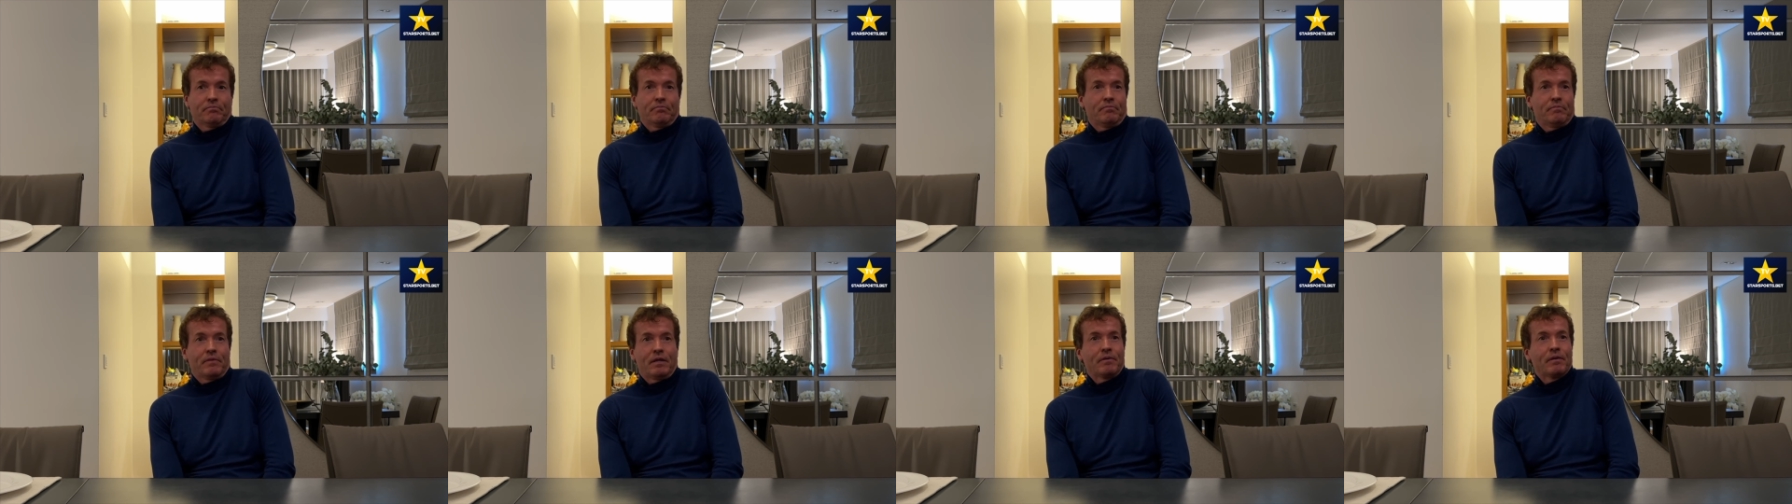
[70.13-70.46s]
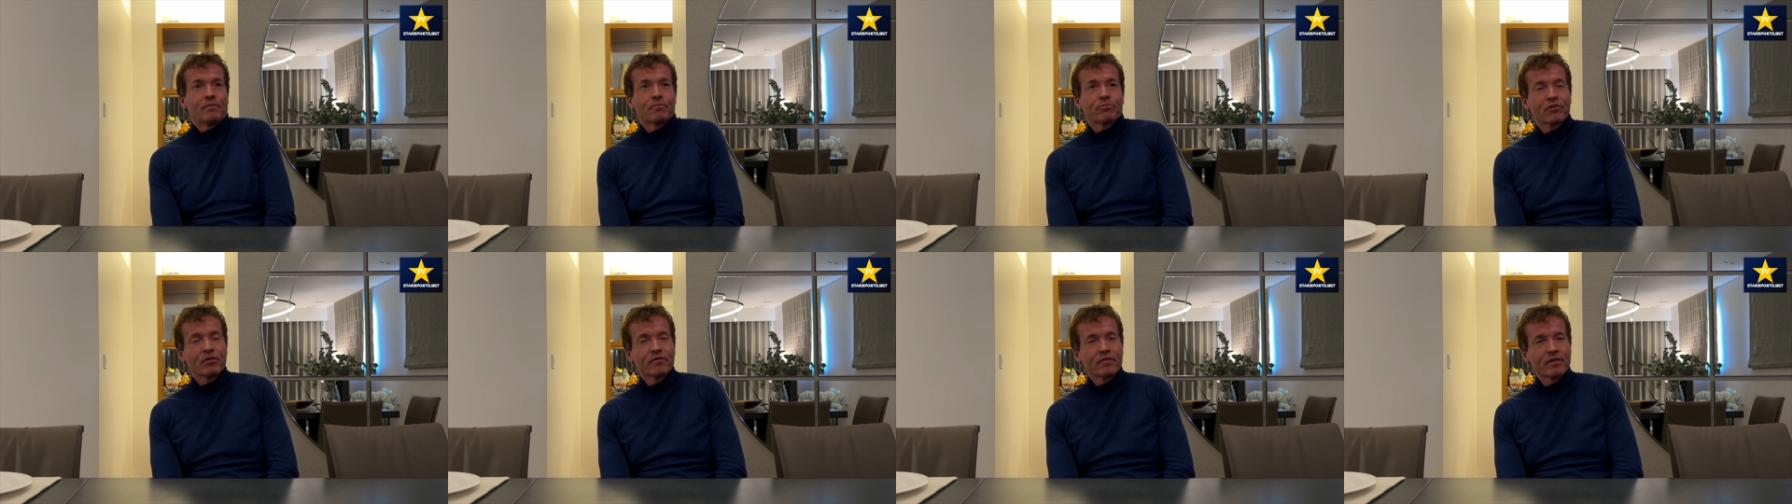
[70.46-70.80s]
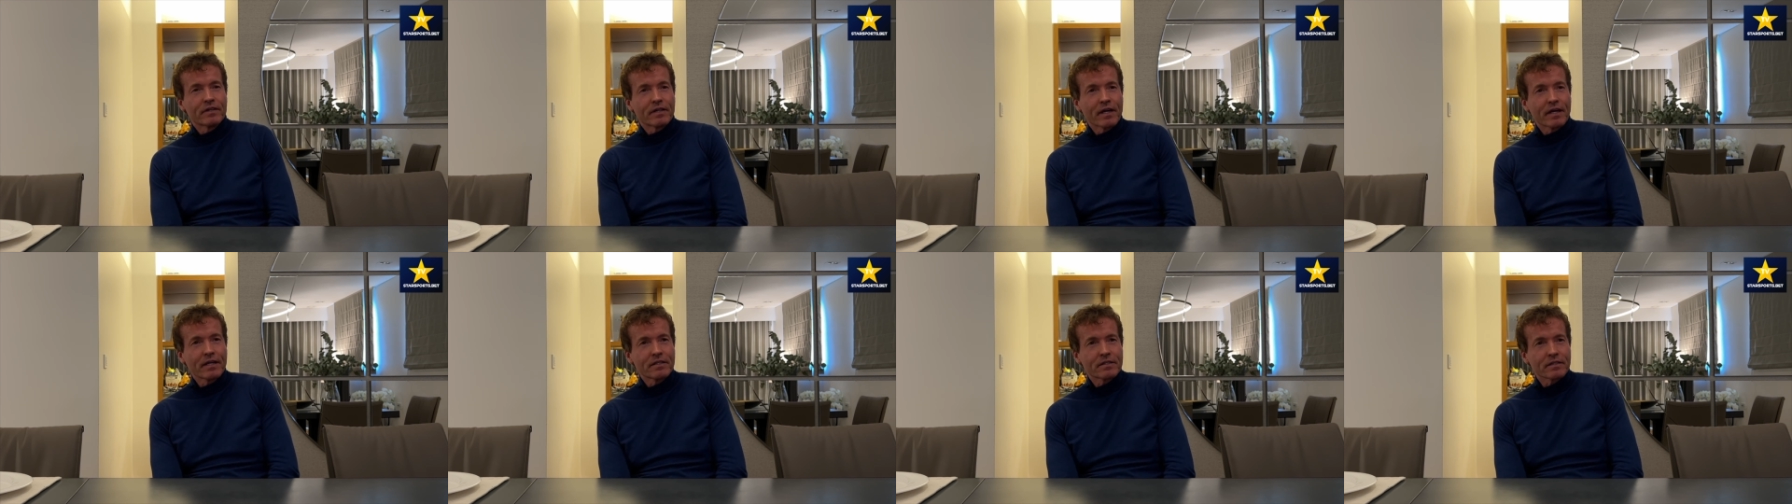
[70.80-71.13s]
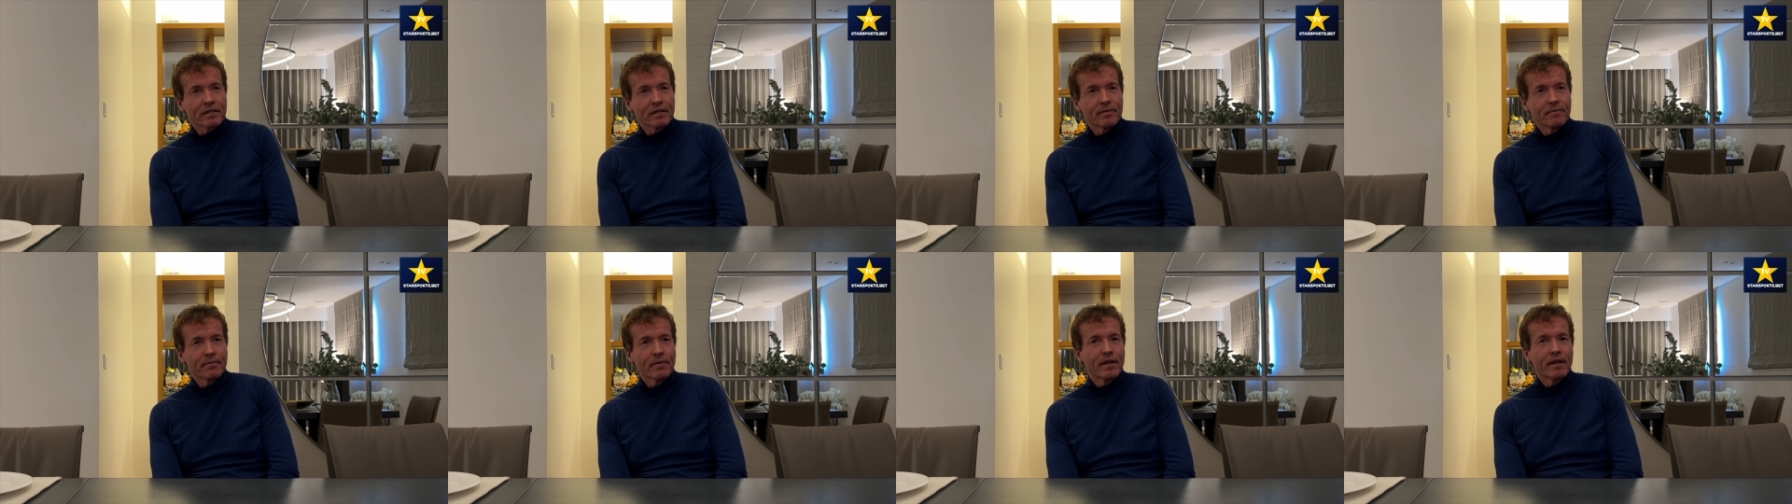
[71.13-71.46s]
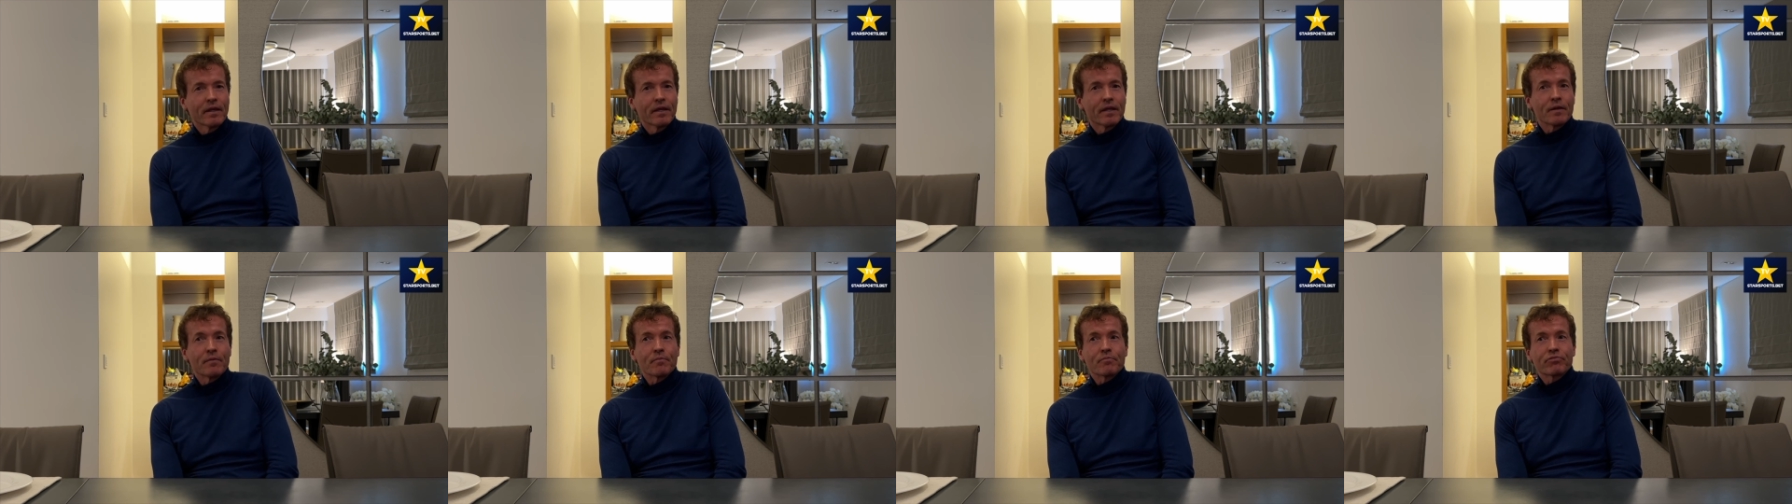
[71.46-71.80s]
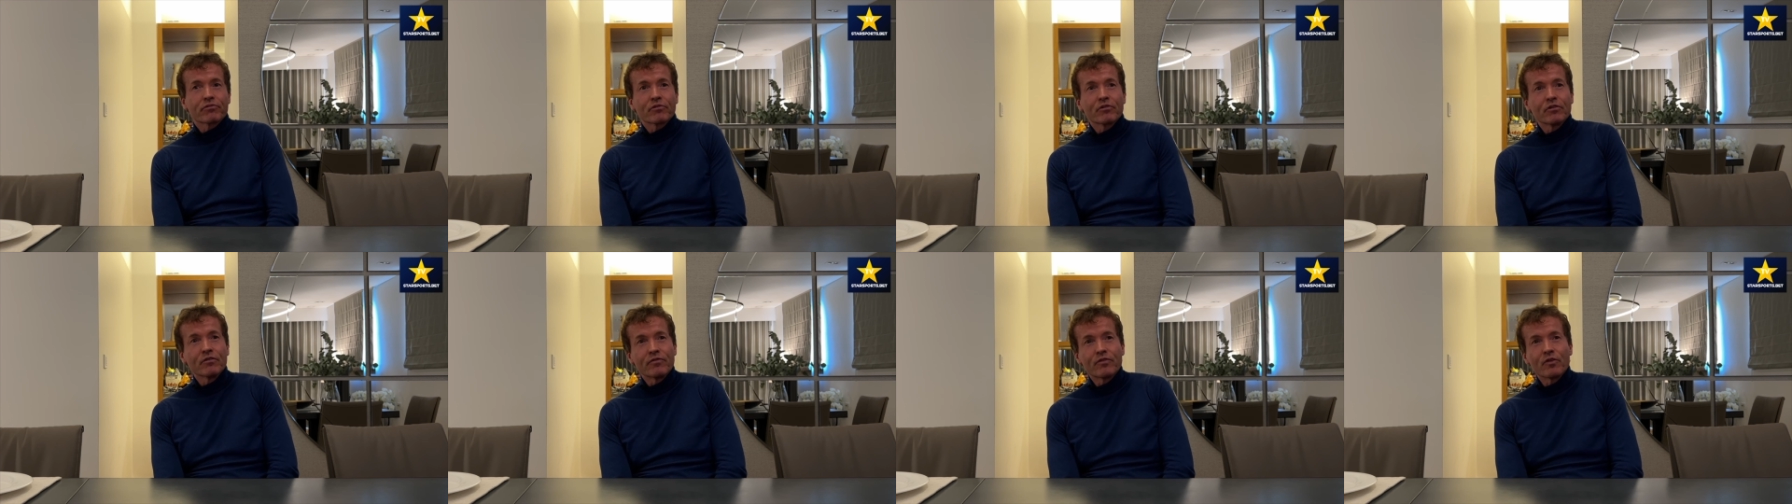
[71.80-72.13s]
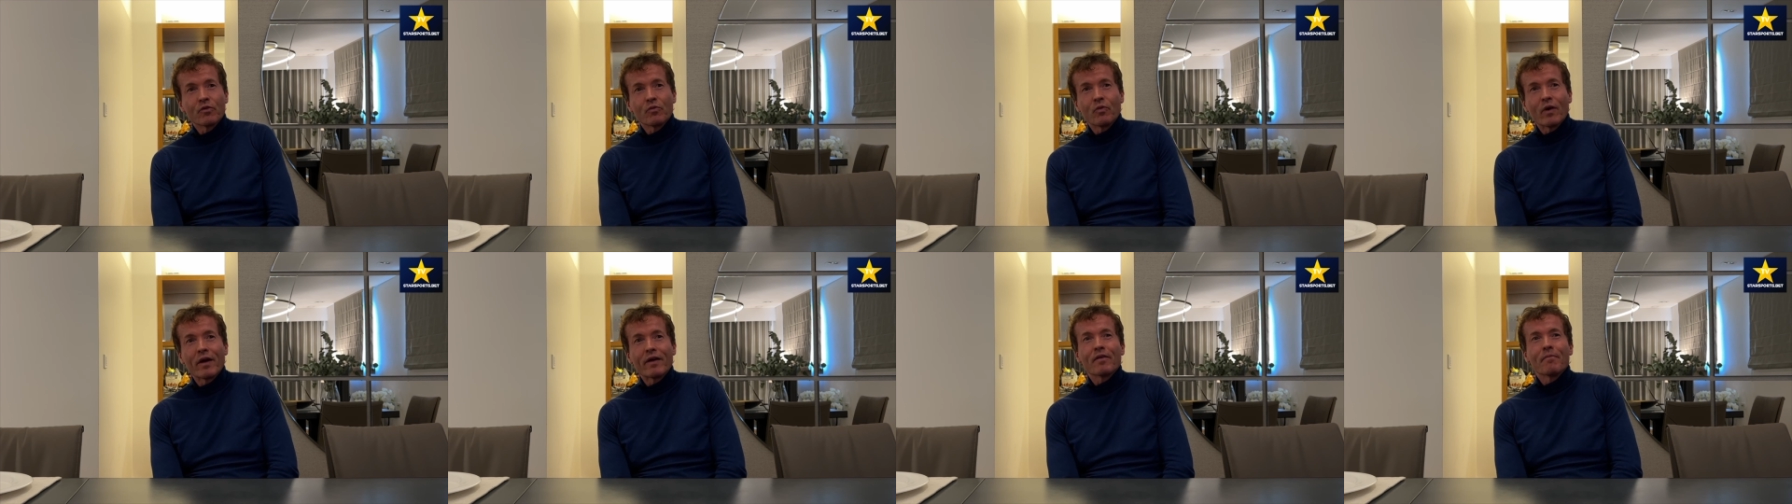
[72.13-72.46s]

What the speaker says: maybe improve the data, improve the way,